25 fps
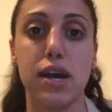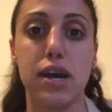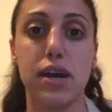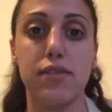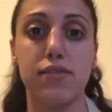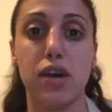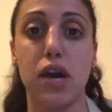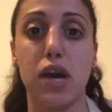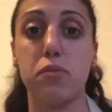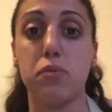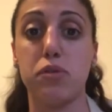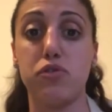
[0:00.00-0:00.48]

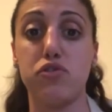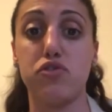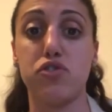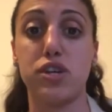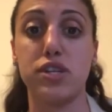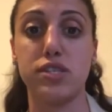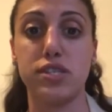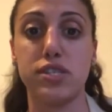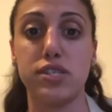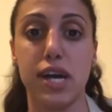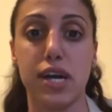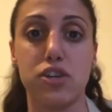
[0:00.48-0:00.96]
type of
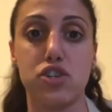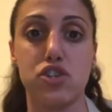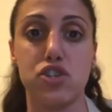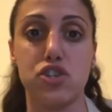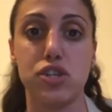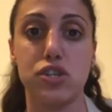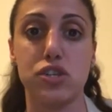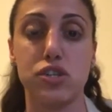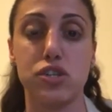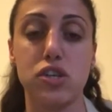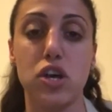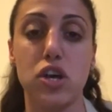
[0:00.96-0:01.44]

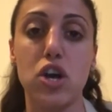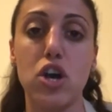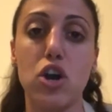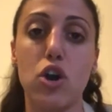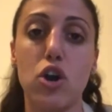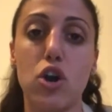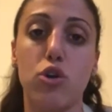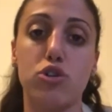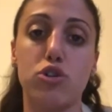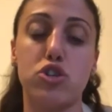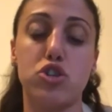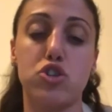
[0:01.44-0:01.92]
transactions
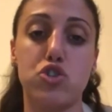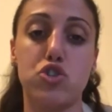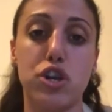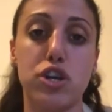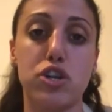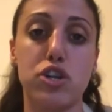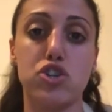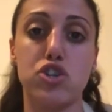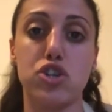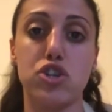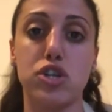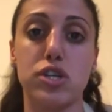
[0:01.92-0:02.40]
or
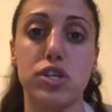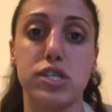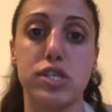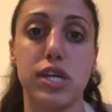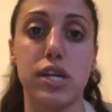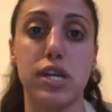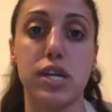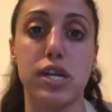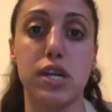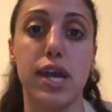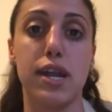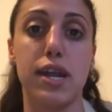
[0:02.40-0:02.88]
structures
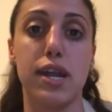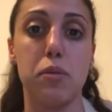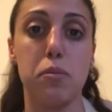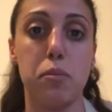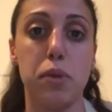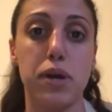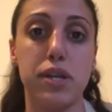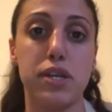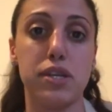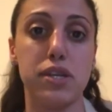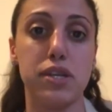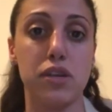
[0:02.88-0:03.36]
that get
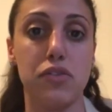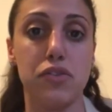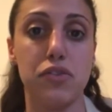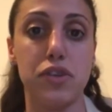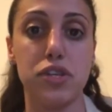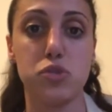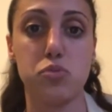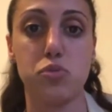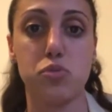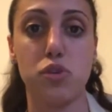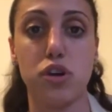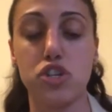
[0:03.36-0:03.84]
embedded in
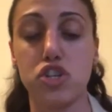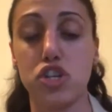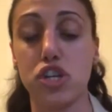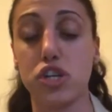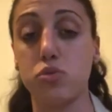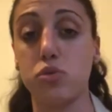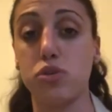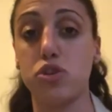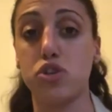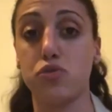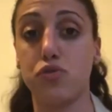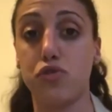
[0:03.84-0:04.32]
these
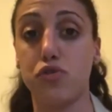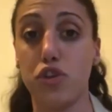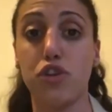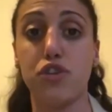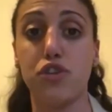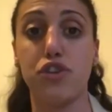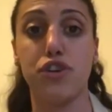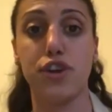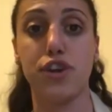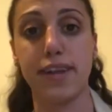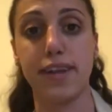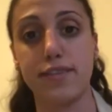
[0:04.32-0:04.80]
projects, which
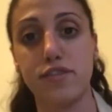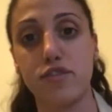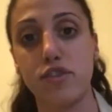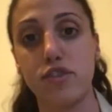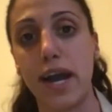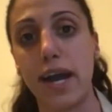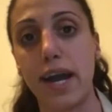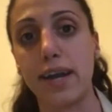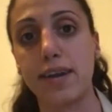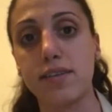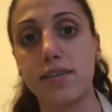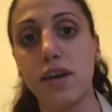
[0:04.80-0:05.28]
further
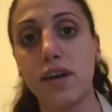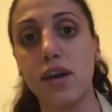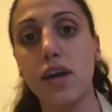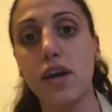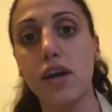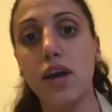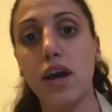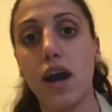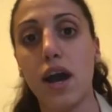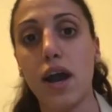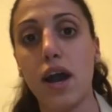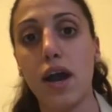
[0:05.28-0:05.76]
attract
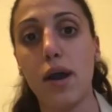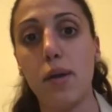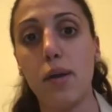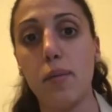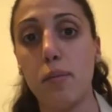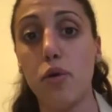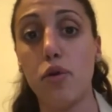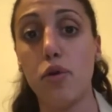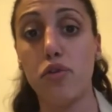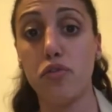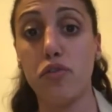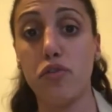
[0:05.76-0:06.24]

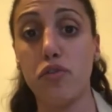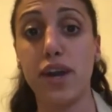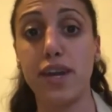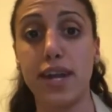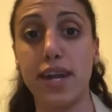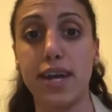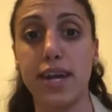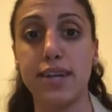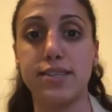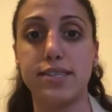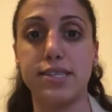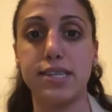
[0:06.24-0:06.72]
both
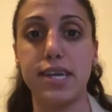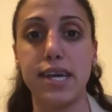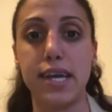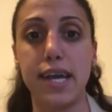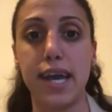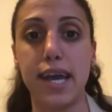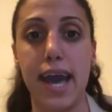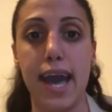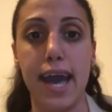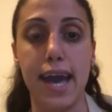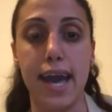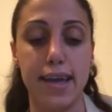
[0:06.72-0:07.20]

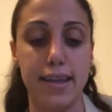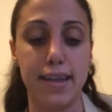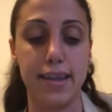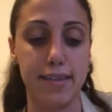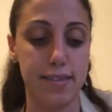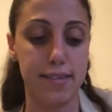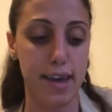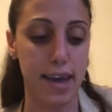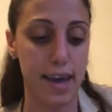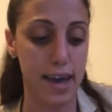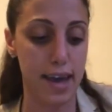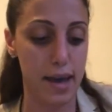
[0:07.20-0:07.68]
financing
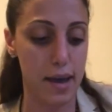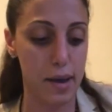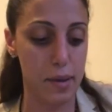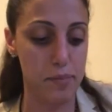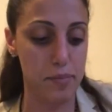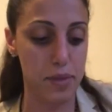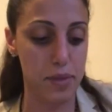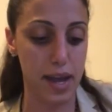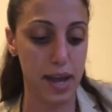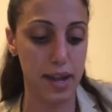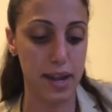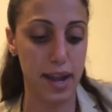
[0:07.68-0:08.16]
and
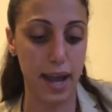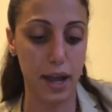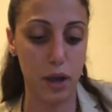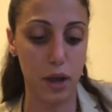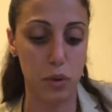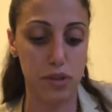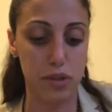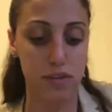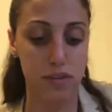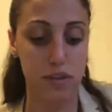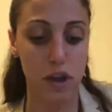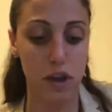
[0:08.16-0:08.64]

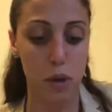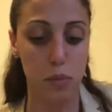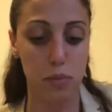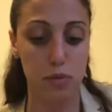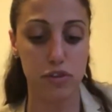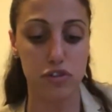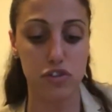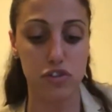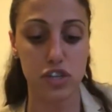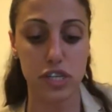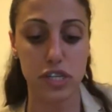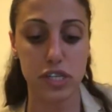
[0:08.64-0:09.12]
equity
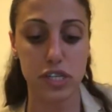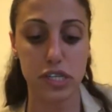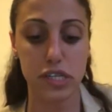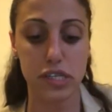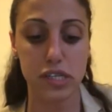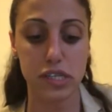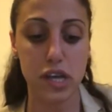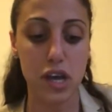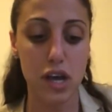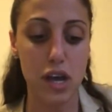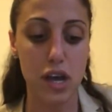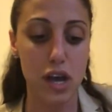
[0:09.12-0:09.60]

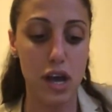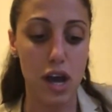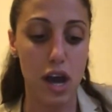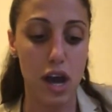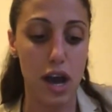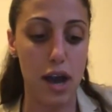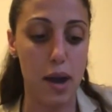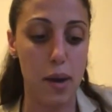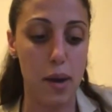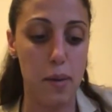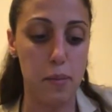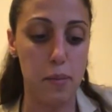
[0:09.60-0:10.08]
opportunities.
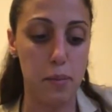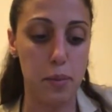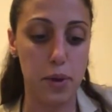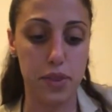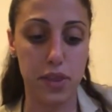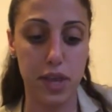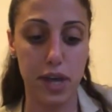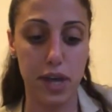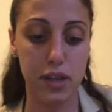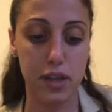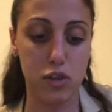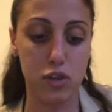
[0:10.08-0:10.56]

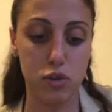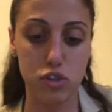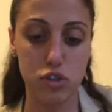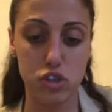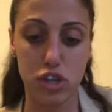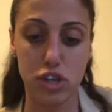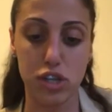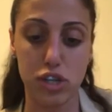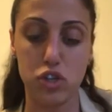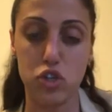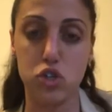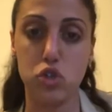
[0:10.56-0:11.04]
But those
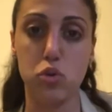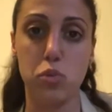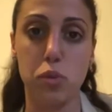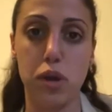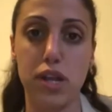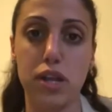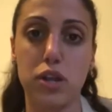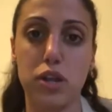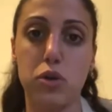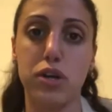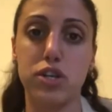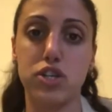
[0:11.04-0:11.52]
are the two
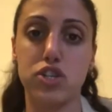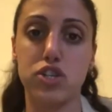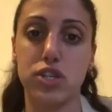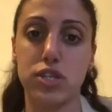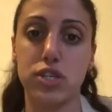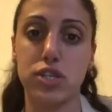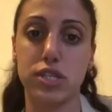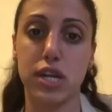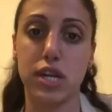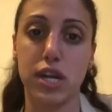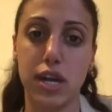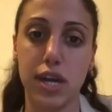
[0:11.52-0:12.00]
main
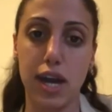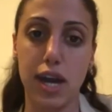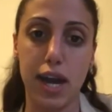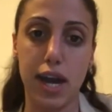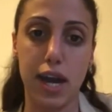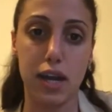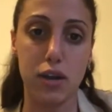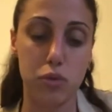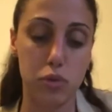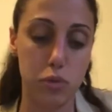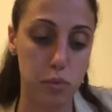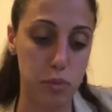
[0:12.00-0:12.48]
questions that I
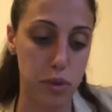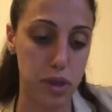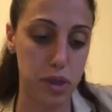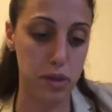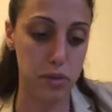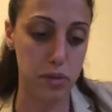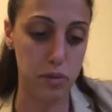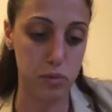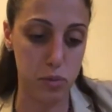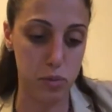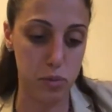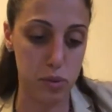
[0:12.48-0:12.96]
had. Would
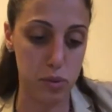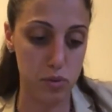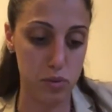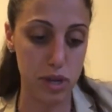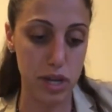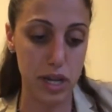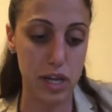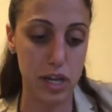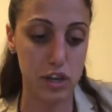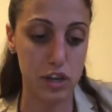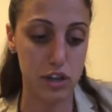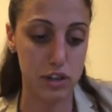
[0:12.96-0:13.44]
be
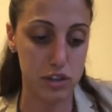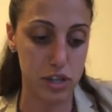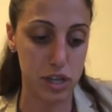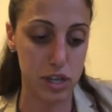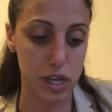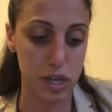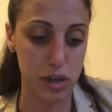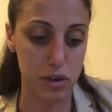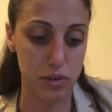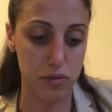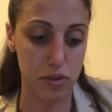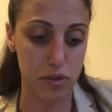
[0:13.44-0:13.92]
really good to
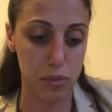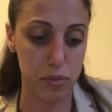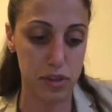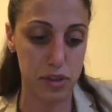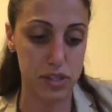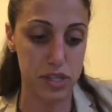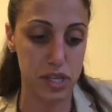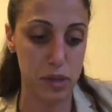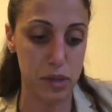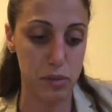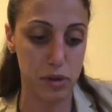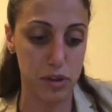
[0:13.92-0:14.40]
hear from the
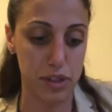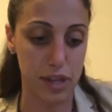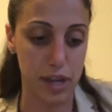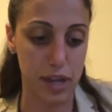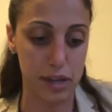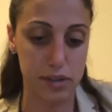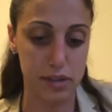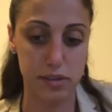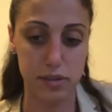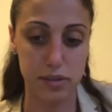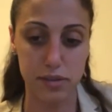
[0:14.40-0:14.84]
team on that.